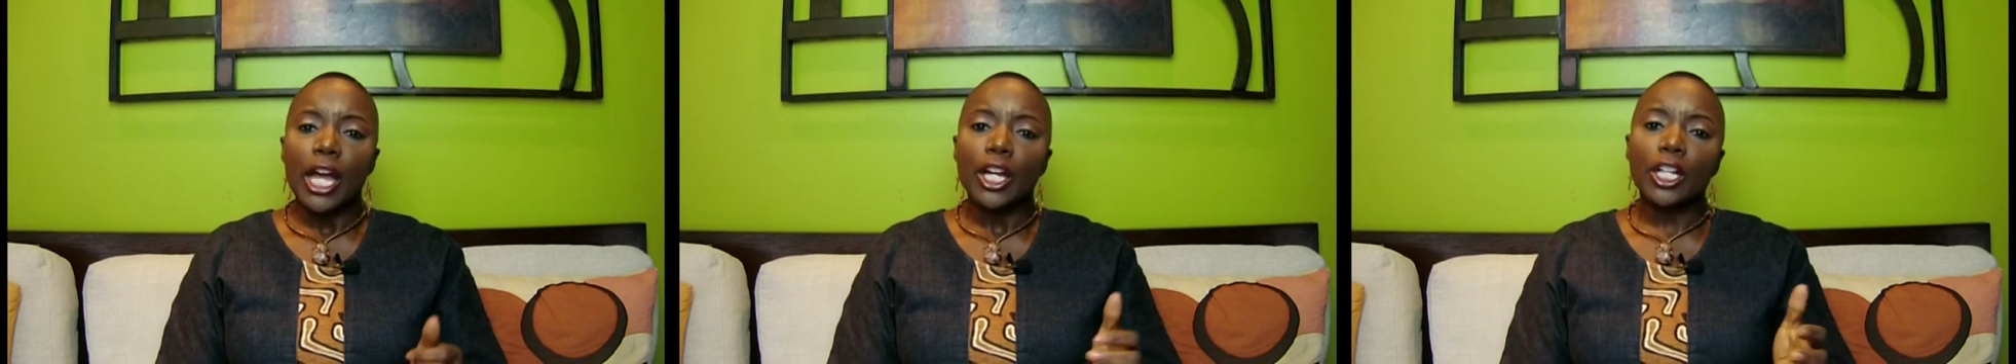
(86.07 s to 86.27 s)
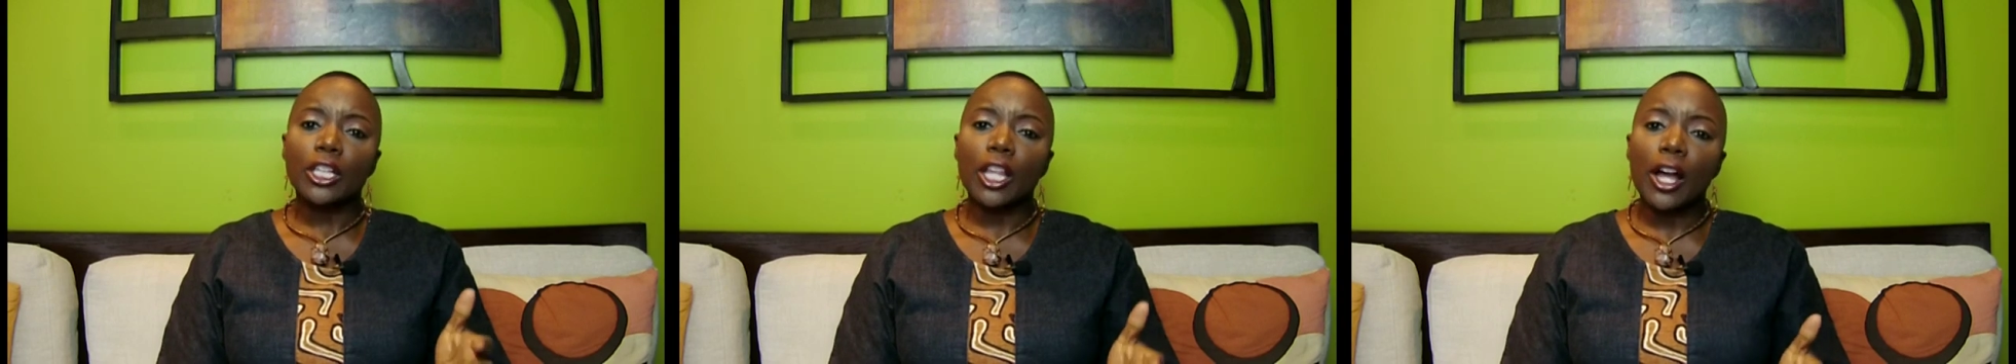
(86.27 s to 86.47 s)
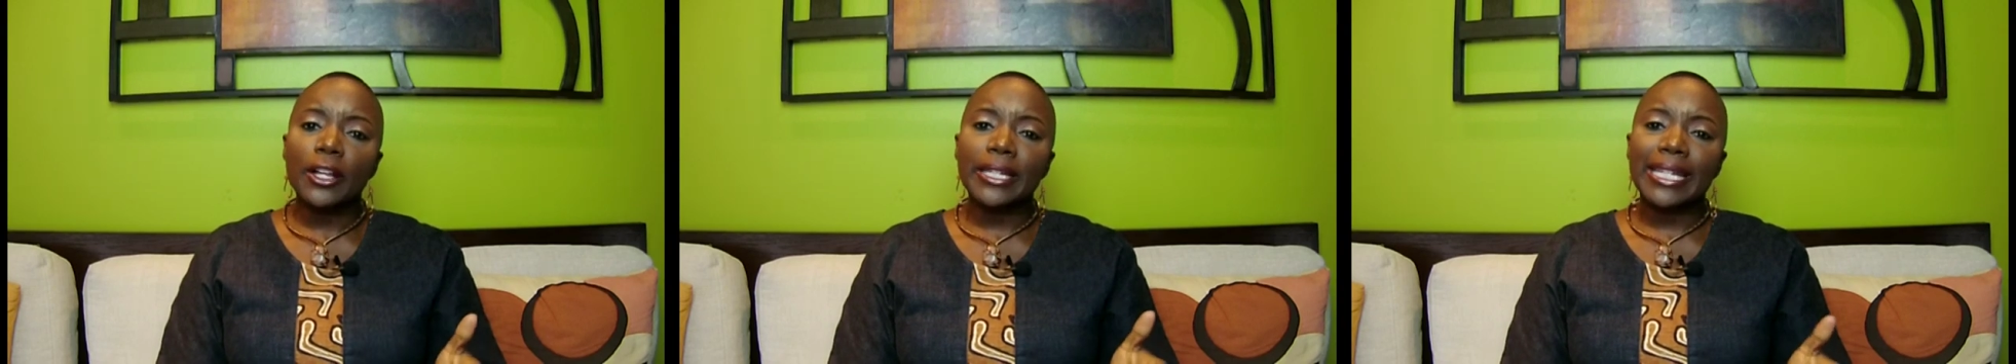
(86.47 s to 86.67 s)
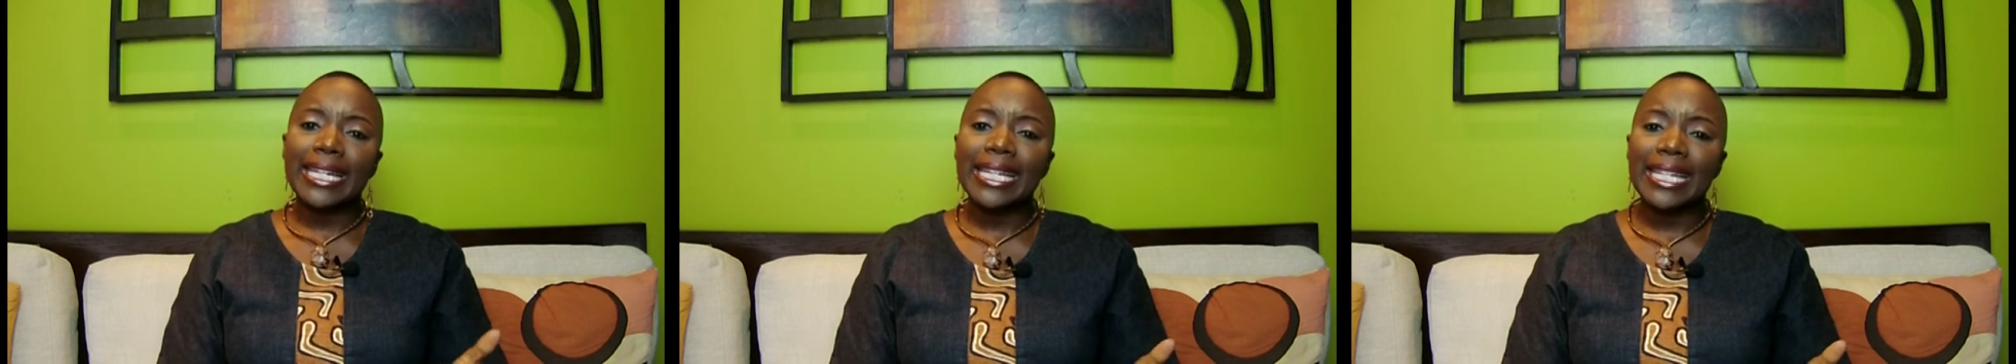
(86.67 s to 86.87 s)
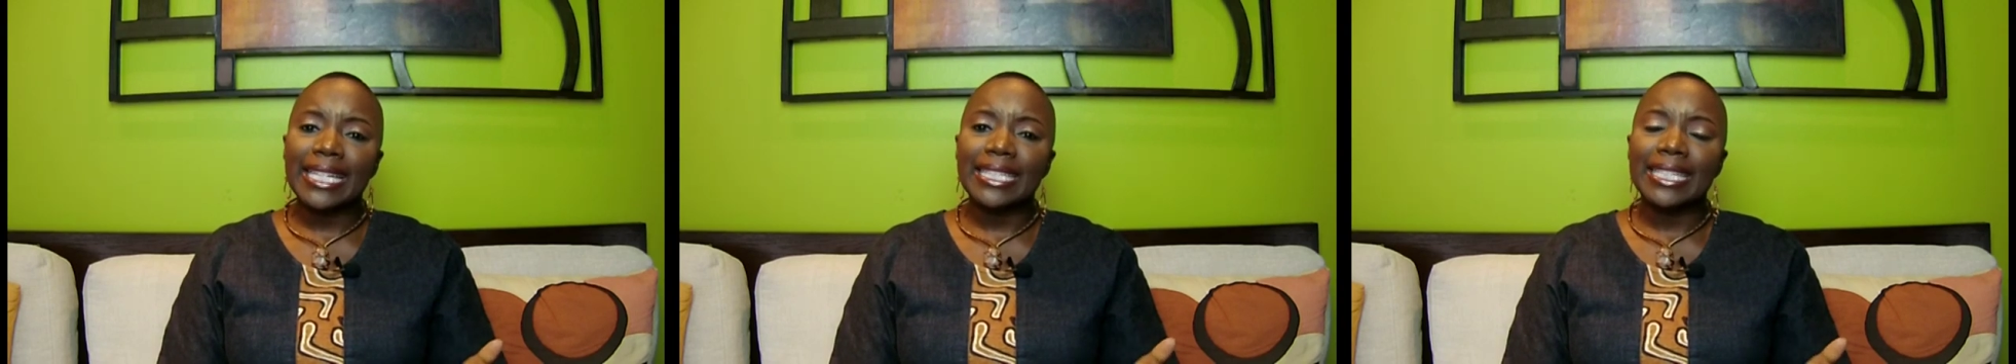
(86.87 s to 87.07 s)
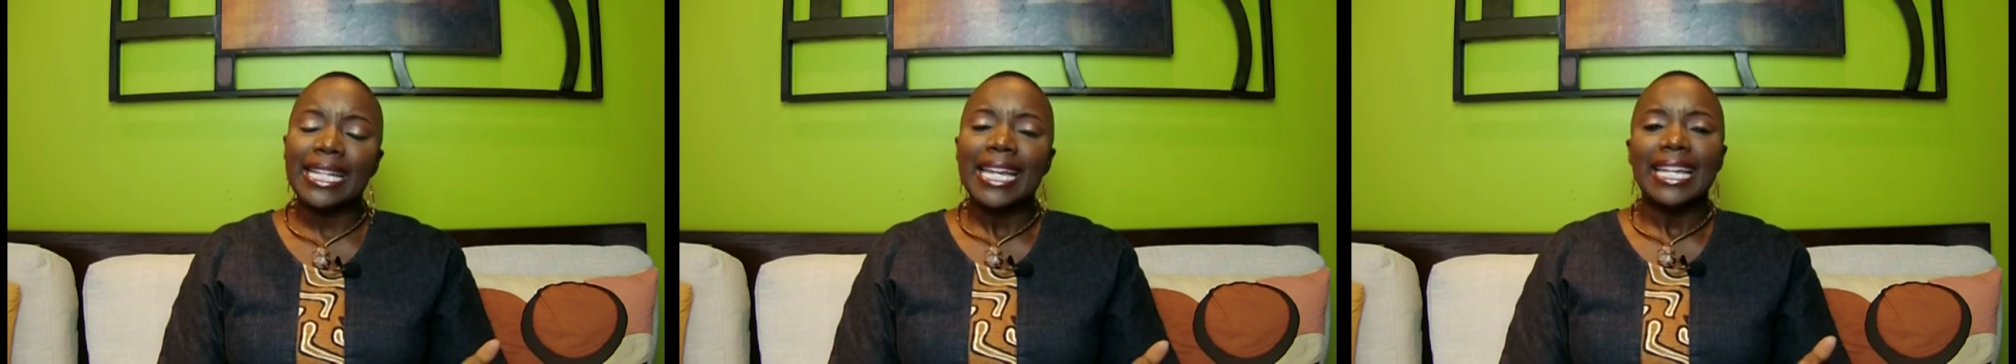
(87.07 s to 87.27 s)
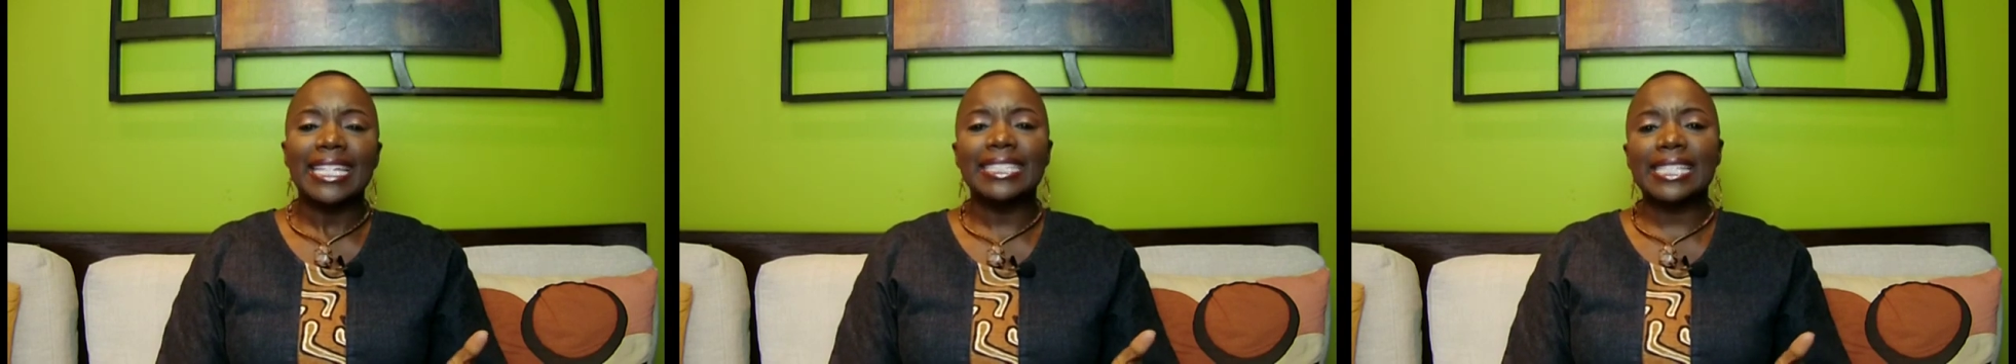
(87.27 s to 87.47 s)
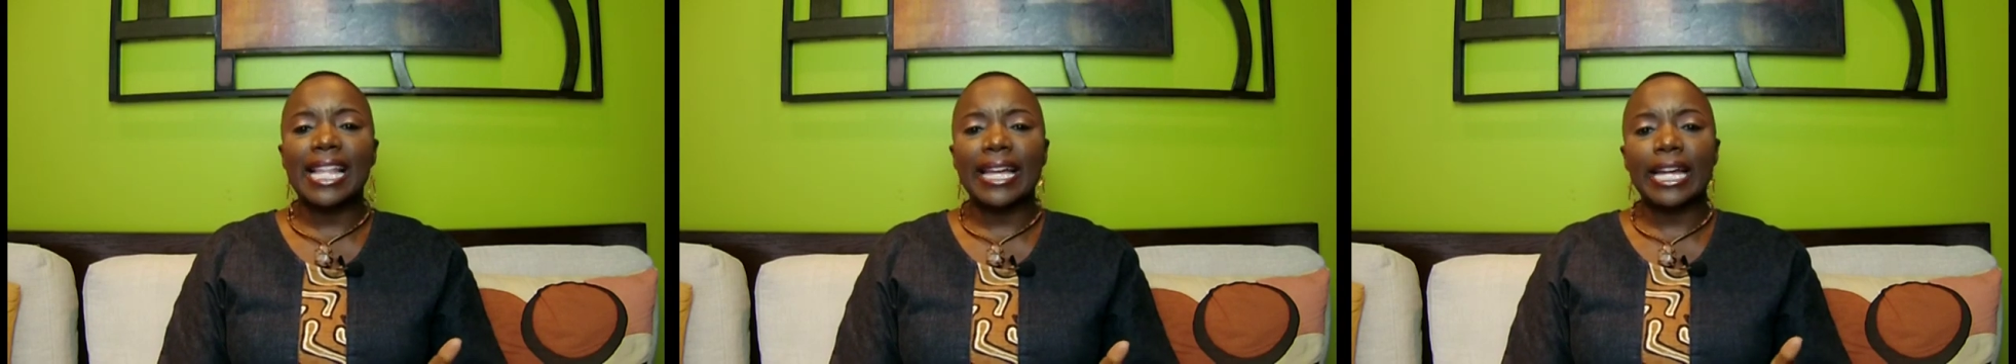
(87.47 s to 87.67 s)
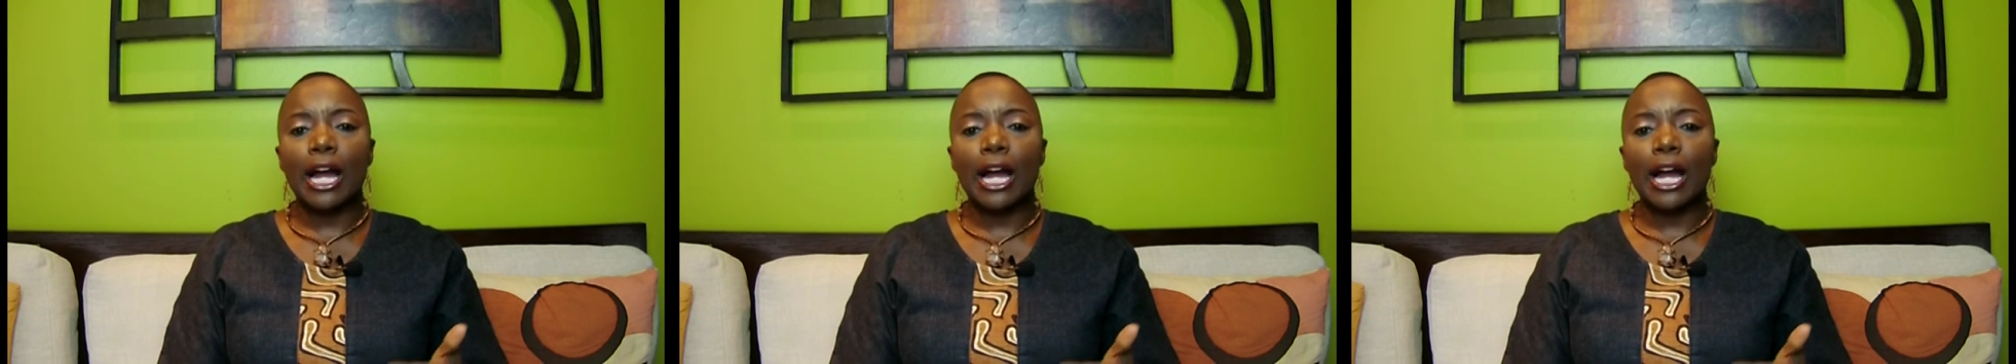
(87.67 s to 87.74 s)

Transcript: Clark Kent is like